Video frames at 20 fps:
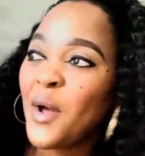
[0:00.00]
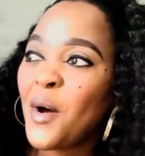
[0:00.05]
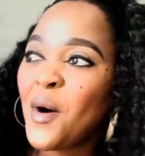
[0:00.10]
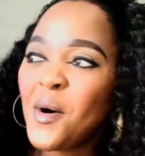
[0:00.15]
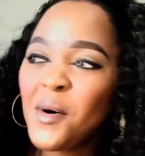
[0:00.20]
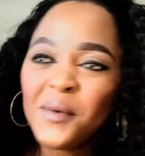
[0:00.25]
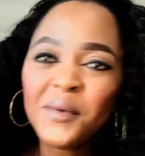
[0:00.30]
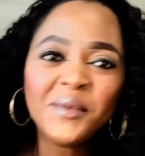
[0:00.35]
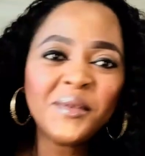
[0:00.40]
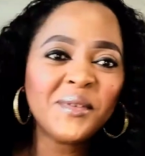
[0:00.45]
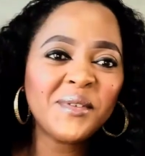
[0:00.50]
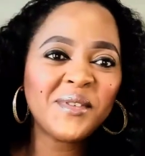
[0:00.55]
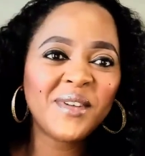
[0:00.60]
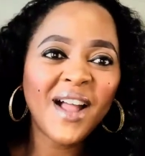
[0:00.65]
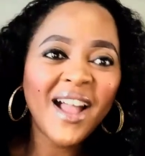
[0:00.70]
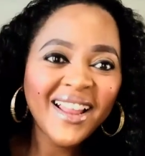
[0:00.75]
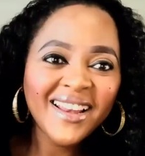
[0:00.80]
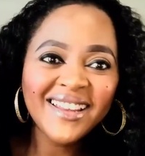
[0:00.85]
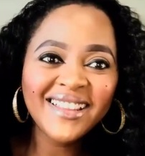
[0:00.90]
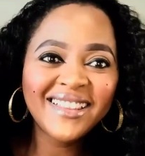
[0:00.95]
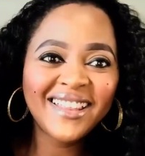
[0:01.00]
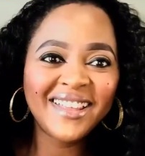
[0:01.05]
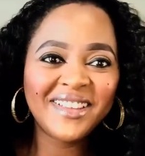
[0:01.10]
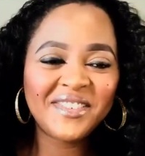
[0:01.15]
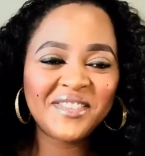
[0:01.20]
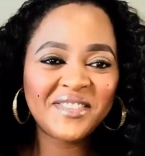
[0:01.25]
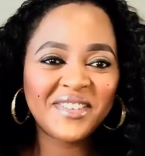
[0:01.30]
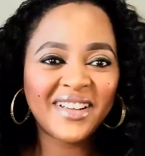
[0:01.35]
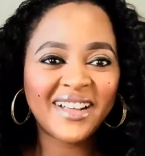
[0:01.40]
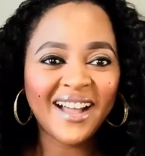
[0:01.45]
Alrighty then,
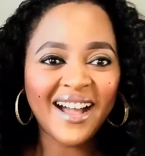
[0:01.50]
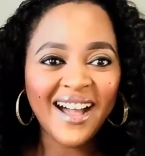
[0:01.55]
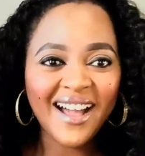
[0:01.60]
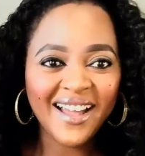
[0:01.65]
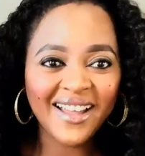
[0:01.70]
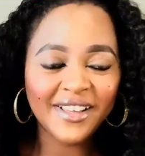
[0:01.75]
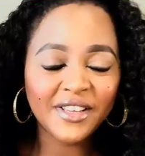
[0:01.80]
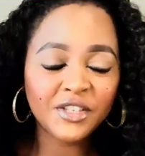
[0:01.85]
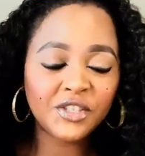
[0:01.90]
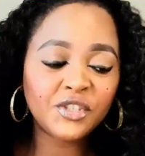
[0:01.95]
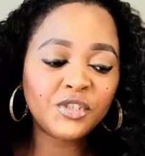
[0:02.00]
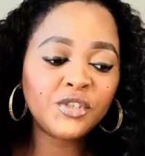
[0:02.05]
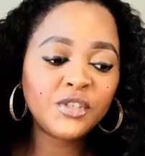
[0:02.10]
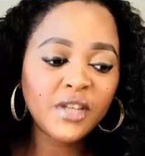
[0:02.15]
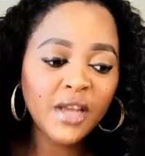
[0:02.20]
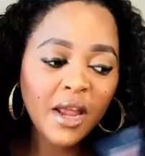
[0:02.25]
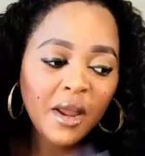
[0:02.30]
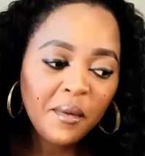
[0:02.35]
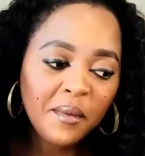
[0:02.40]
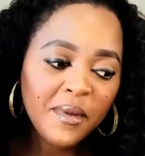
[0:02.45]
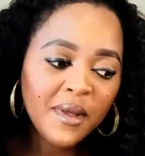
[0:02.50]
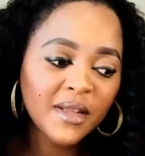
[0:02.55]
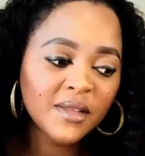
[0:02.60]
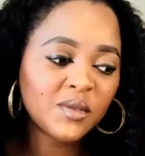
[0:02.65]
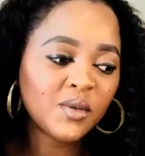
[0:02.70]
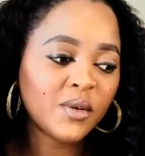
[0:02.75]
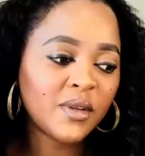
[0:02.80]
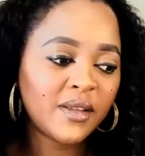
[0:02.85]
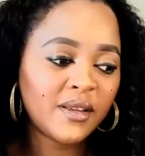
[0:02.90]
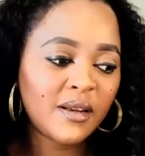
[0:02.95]
you guys. Today we are
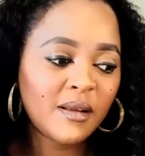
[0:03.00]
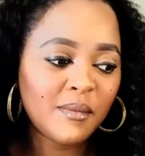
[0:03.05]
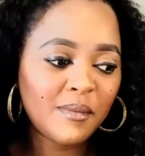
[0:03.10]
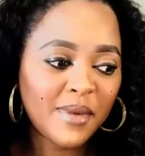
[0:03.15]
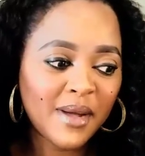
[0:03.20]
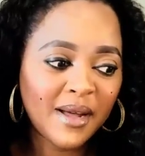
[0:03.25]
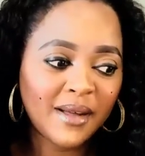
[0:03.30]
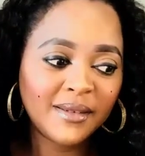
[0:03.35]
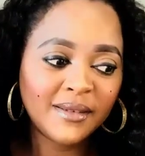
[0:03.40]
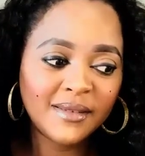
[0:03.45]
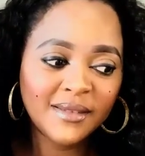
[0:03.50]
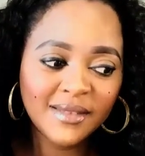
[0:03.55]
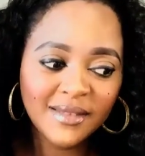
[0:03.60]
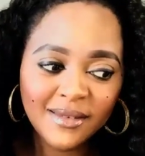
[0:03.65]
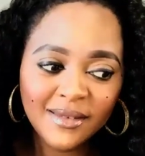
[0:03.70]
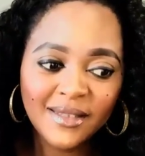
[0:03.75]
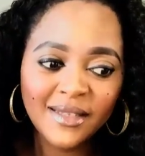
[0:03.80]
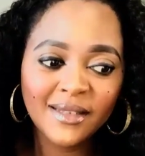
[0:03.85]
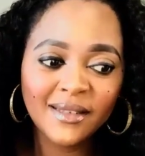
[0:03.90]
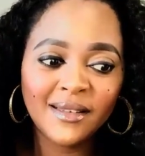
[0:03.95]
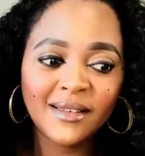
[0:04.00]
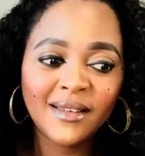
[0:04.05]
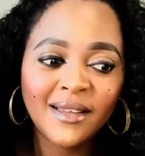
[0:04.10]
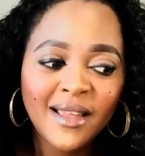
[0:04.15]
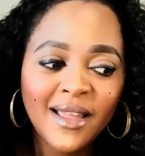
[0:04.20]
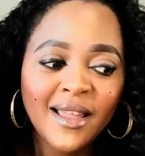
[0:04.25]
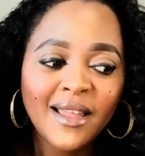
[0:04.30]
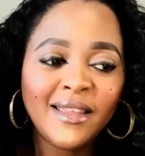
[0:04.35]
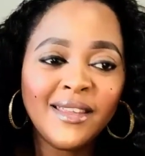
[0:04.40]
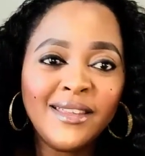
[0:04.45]
talking about
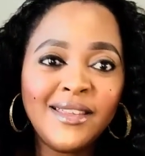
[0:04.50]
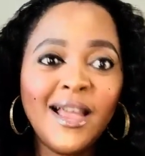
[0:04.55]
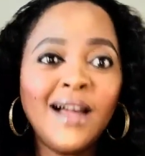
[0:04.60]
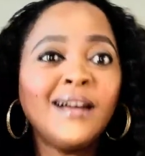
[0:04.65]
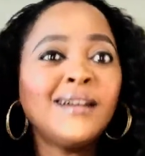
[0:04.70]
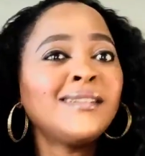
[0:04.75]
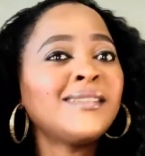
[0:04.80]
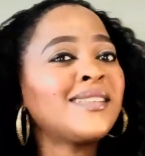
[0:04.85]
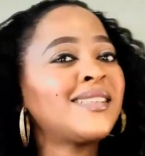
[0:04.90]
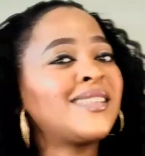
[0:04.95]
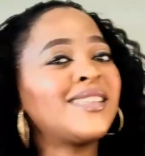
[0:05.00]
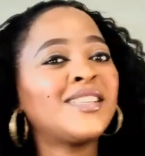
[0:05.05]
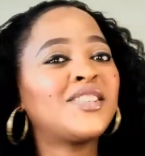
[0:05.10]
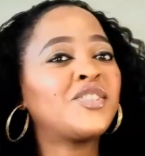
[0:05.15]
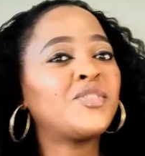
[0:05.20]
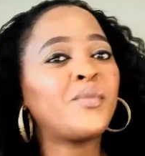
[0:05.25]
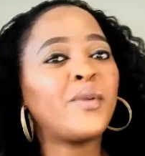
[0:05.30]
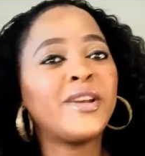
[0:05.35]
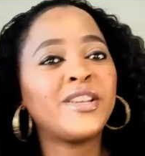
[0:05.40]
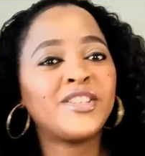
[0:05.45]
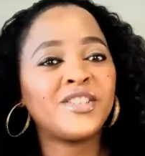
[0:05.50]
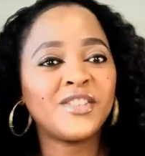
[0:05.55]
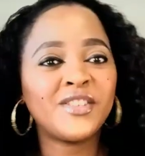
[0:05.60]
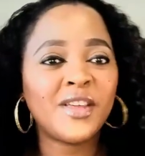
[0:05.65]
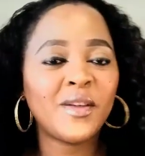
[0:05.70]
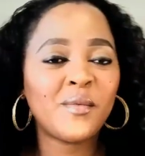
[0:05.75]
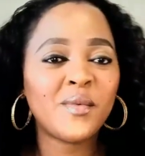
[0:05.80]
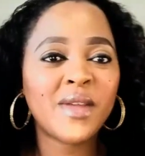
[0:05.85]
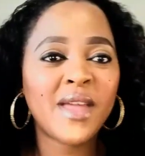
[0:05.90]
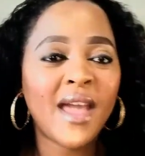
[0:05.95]
the young situation
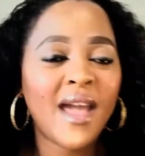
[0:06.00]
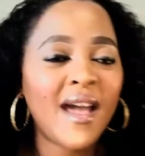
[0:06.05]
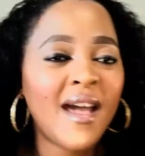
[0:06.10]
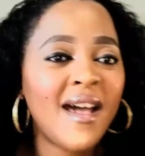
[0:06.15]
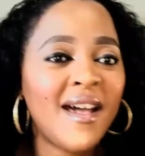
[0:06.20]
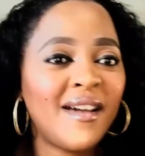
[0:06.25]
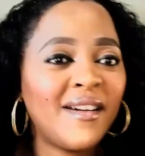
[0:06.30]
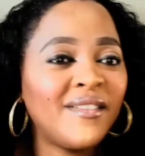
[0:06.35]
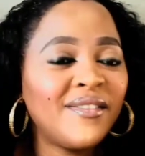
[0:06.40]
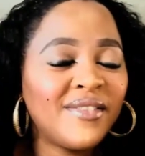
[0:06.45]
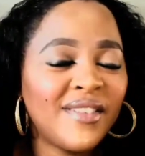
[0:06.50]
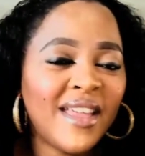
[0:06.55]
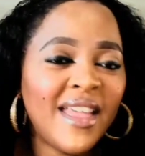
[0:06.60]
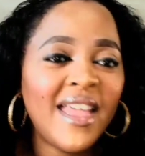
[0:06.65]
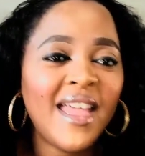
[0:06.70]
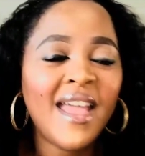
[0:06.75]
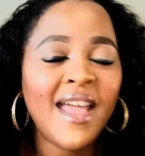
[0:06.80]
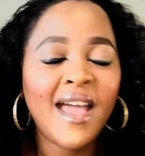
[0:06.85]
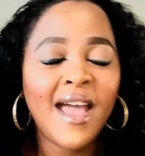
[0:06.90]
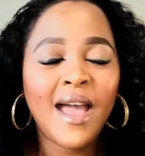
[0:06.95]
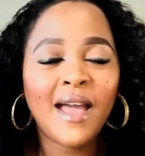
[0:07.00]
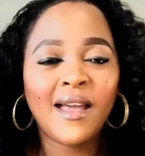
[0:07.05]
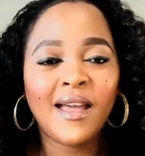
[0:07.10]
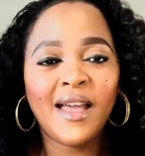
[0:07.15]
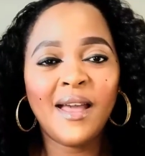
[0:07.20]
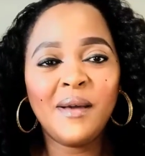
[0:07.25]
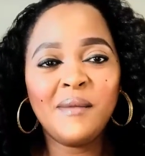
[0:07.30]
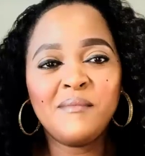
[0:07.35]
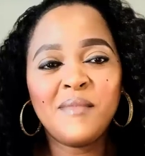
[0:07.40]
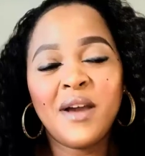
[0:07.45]
that we have
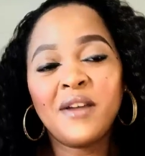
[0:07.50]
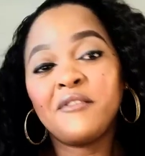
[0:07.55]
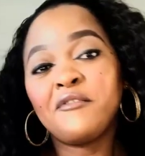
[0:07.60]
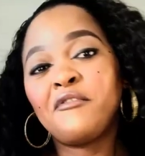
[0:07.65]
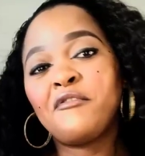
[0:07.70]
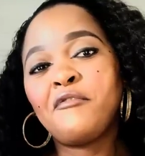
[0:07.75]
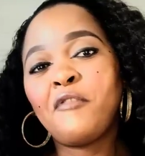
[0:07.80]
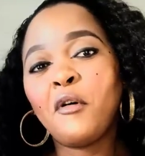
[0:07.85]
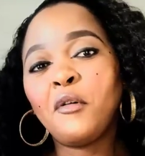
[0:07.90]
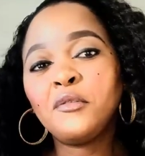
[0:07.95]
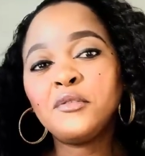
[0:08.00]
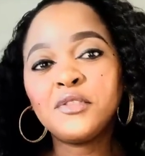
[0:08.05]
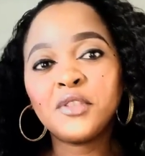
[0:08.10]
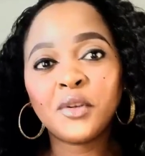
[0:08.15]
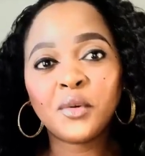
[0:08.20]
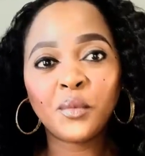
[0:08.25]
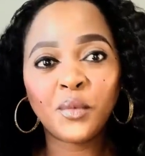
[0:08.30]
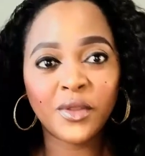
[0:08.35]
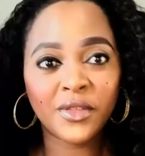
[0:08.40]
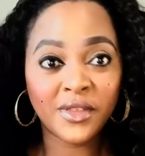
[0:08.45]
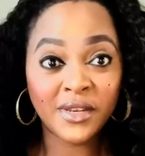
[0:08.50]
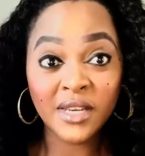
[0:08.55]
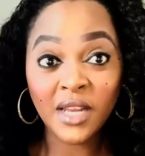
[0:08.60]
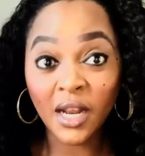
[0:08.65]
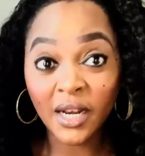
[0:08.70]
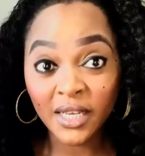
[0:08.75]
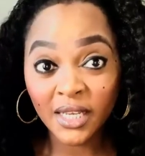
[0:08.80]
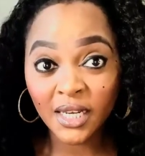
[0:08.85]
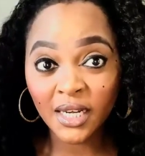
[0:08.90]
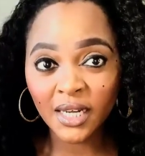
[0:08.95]
unfolding with
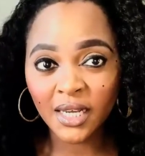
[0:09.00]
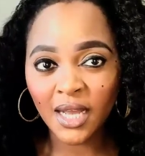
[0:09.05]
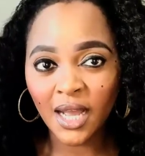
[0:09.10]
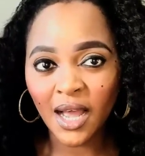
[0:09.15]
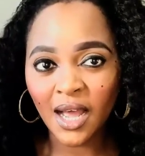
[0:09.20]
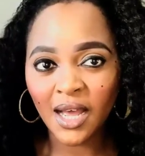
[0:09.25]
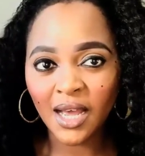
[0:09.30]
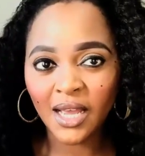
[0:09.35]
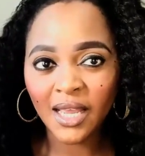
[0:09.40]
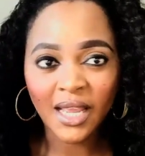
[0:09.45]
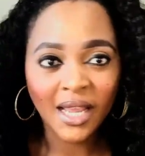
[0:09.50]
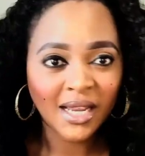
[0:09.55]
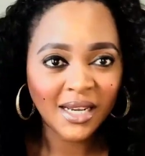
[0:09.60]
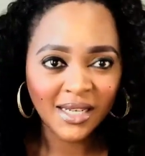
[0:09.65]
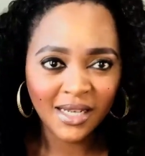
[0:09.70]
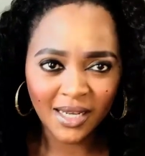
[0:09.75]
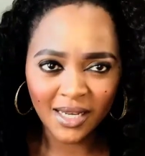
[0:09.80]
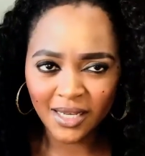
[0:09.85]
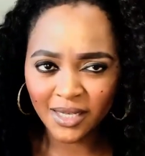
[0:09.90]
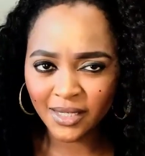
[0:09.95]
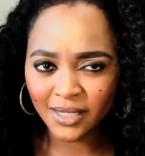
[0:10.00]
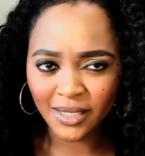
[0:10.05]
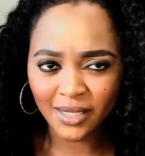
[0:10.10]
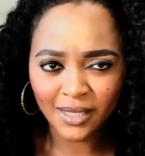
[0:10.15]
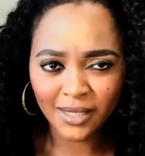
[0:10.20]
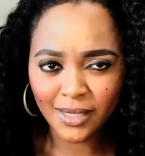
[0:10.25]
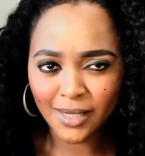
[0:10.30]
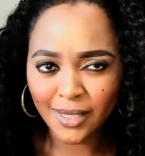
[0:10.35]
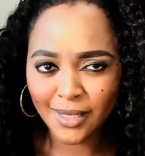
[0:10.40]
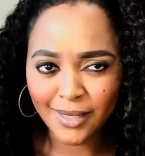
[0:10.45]
Nadia, Nakai, and
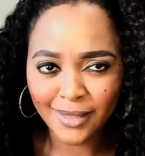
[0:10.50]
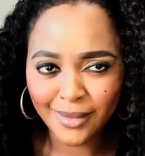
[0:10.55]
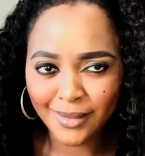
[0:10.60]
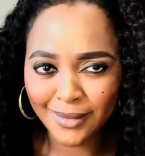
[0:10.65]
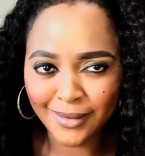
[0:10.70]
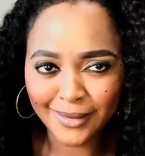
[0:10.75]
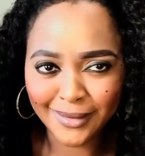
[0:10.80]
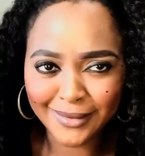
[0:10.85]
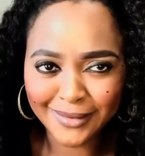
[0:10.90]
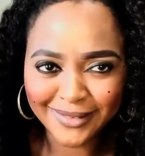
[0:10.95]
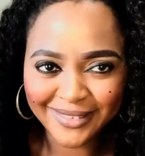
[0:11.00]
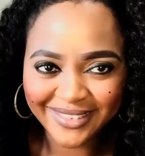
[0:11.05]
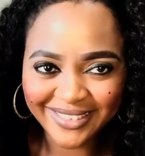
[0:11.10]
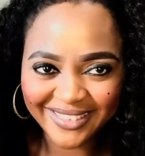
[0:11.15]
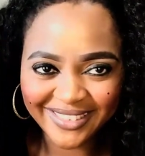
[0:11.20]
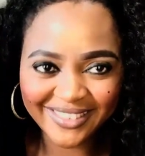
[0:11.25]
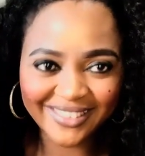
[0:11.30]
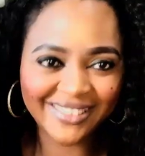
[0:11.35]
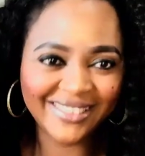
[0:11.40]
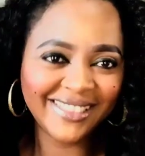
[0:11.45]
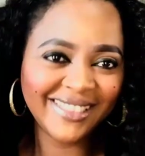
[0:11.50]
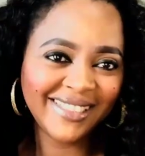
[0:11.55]
AKA.